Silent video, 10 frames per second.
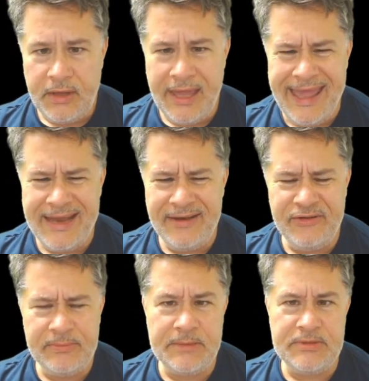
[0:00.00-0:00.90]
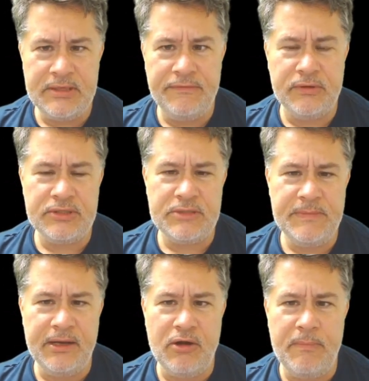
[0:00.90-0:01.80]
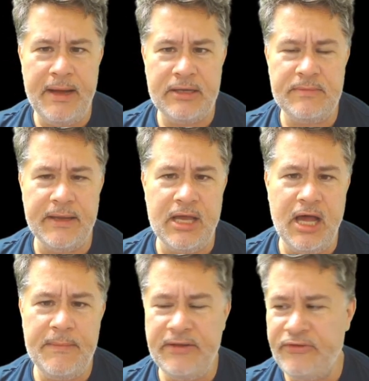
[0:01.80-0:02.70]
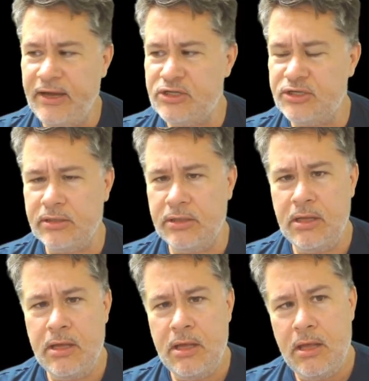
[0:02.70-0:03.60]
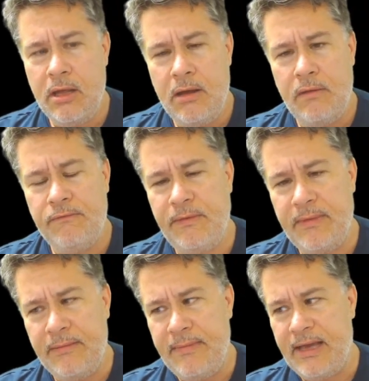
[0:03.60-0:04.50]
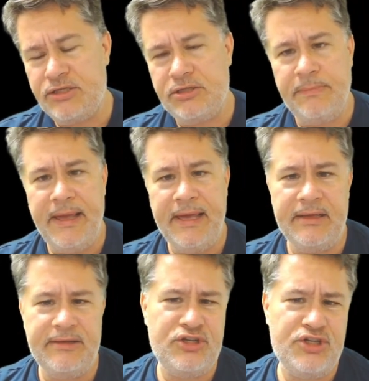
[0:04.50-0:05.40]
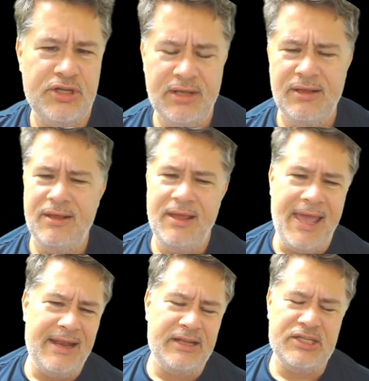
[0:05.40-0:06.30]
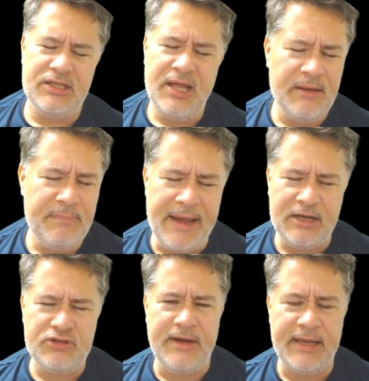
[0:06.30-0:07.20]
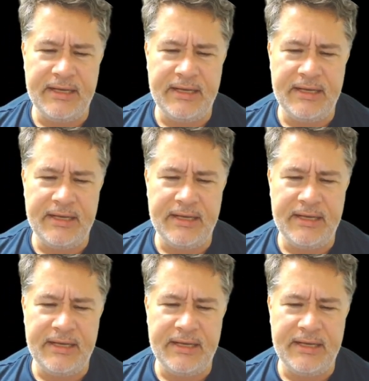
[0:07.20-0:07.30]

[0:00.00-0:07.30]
And sometimes it forces me to go back to my comment section from my master page, and it's a lot of backtracking.